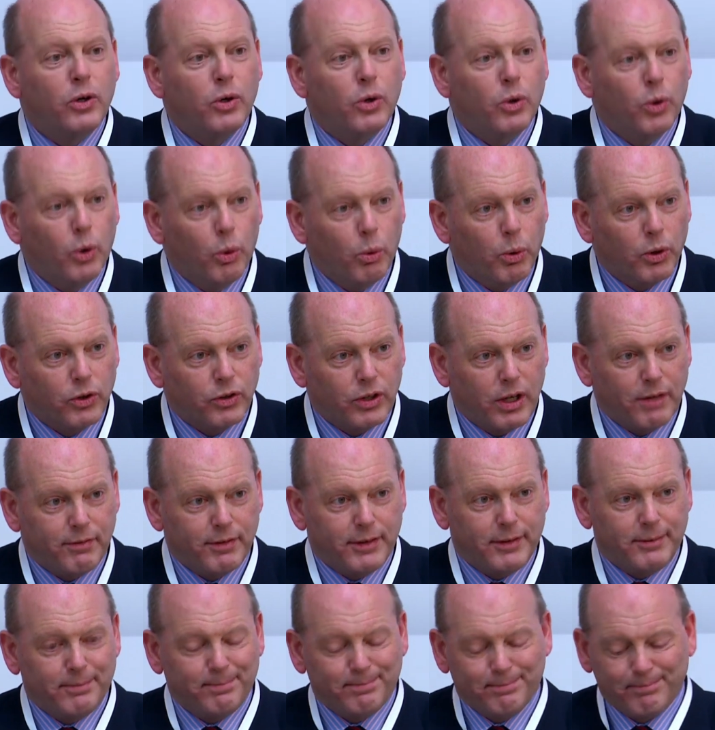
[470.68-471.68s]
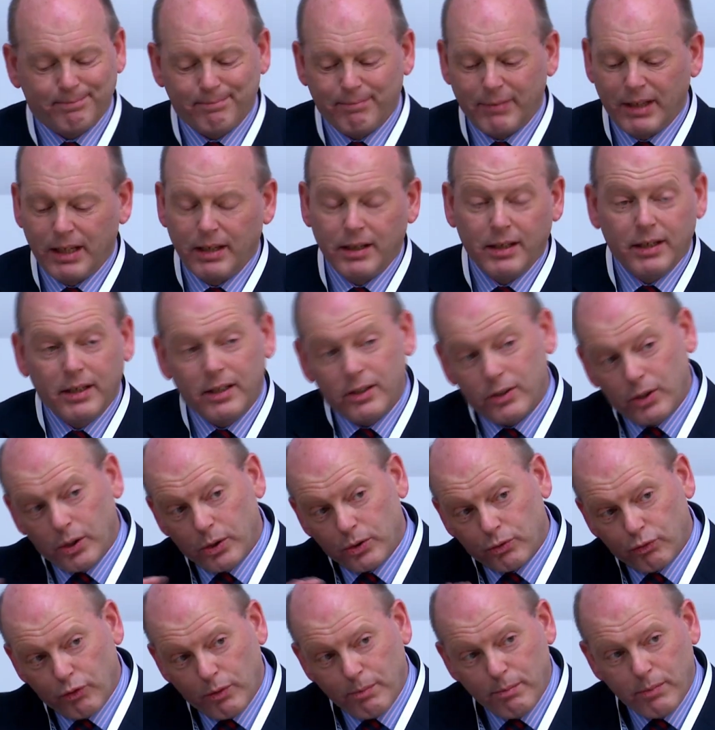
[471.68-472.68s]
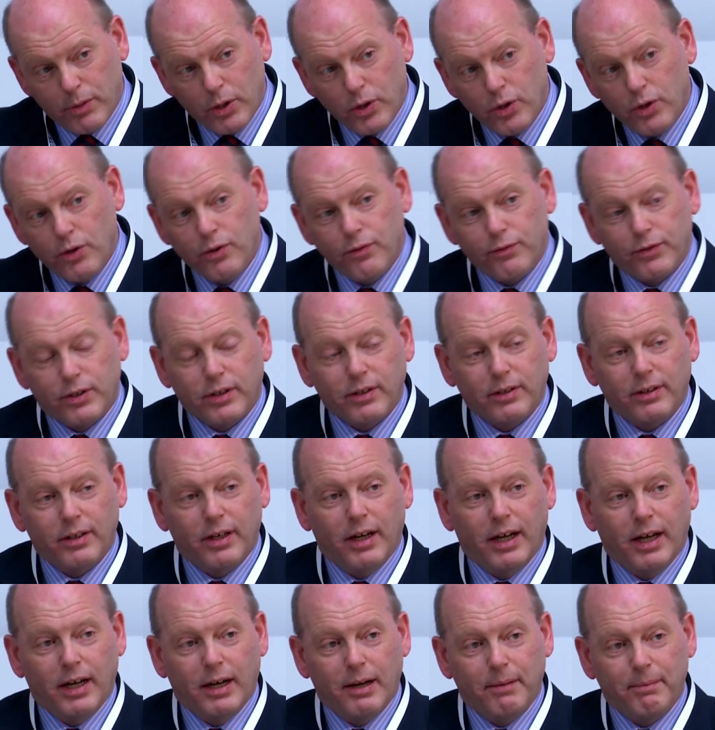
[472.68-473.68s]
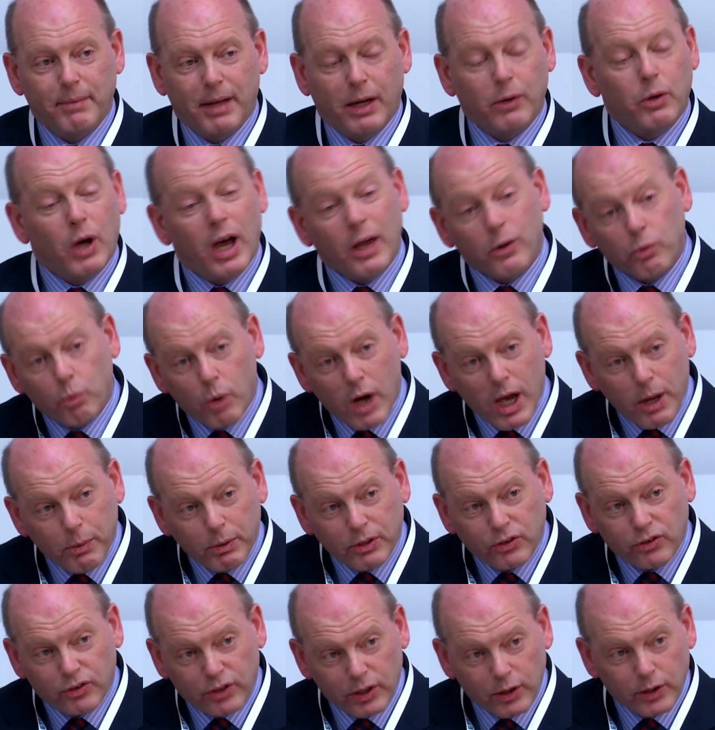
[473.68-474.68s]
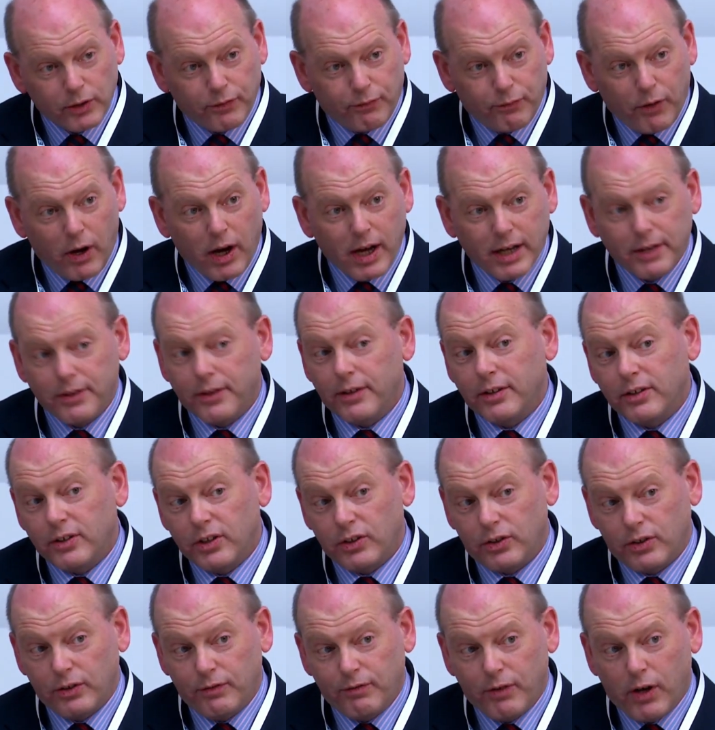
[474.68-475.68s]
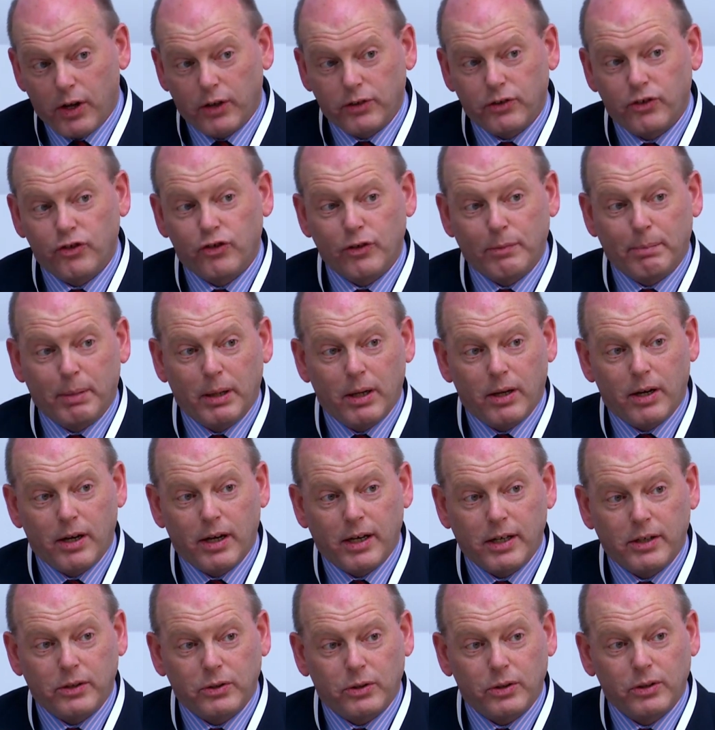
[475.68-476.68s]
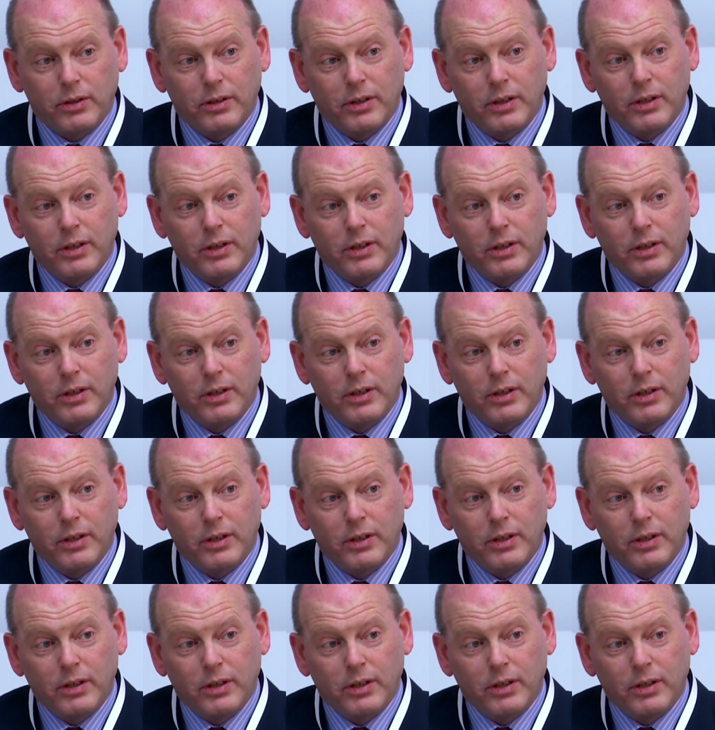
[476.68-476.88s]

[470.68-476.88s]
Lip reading: or whatever. So it's removed, and where we still find that disadvantage applies,